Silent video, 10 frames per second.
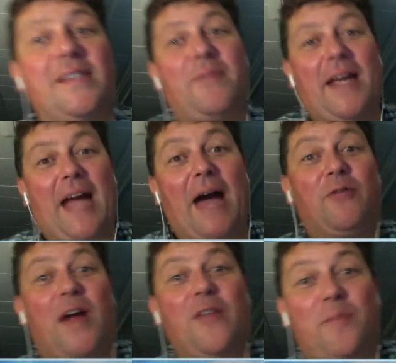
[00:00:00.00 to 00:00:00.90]
I'm like, I
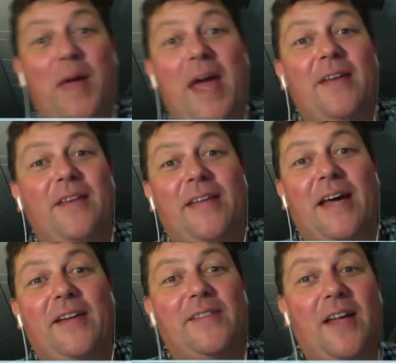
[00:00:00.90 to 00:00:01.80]
would rather pay the
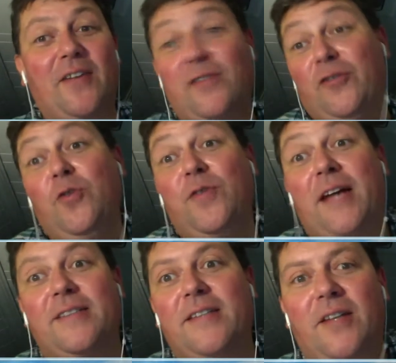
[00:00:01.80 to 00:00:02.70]
$1,000,
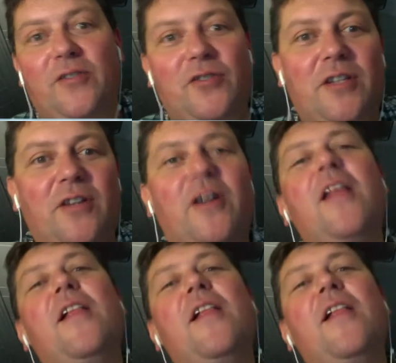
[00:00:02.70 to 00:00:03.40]
$2,000 a year